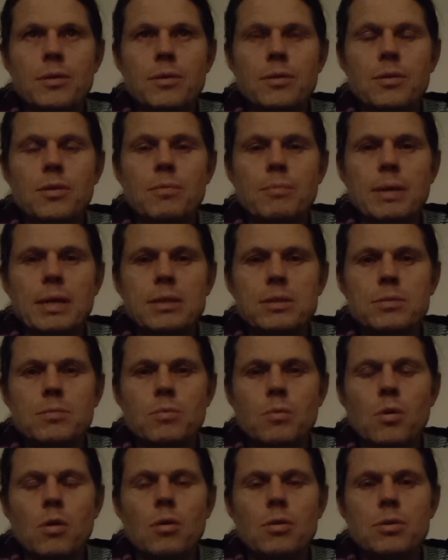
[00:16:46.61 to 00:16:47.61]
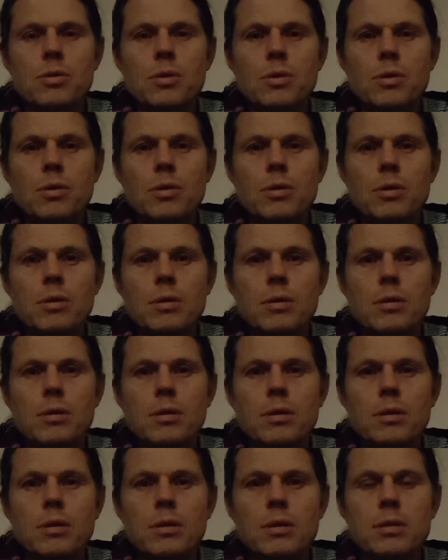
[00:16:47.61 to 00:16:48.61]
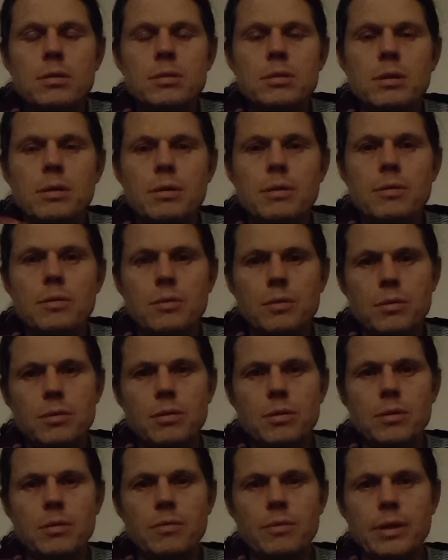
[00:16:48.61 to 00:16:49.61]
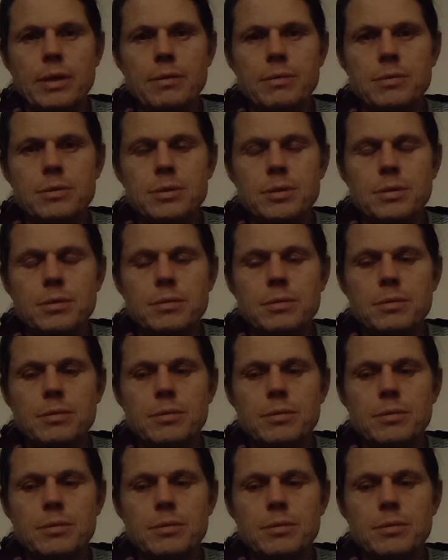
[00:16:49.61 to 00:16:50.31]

no matter what is going on around you.